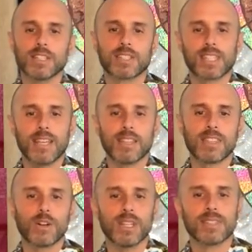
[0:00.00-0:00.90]
to say that
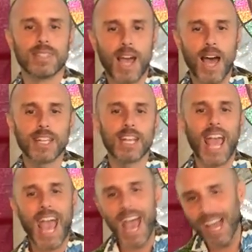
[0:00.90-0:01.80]
there is not an
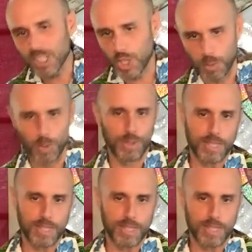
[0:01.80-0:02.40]
actual